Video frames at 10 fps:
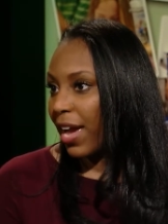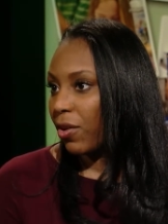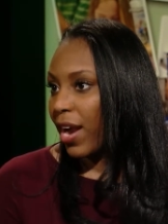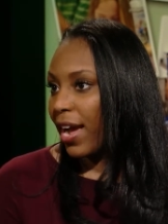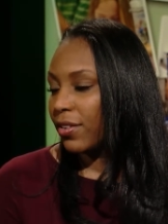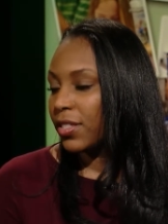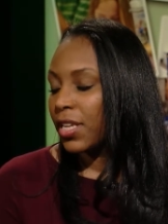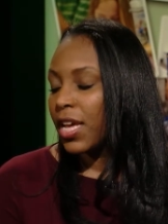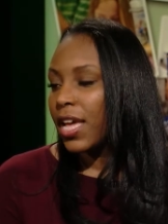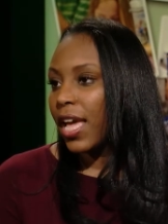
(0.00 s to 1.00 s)
backgrounds,
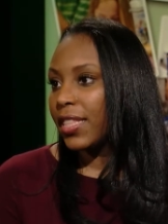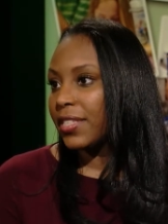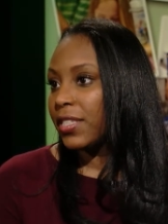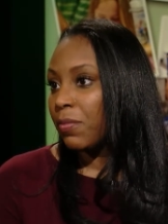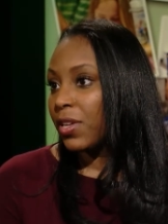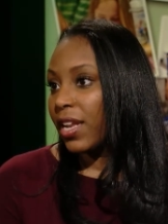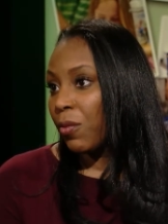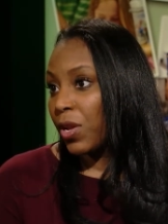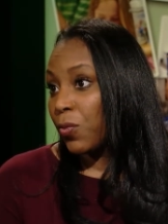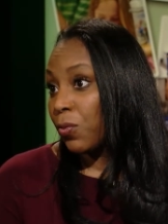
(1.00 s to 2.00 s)
and that's something that we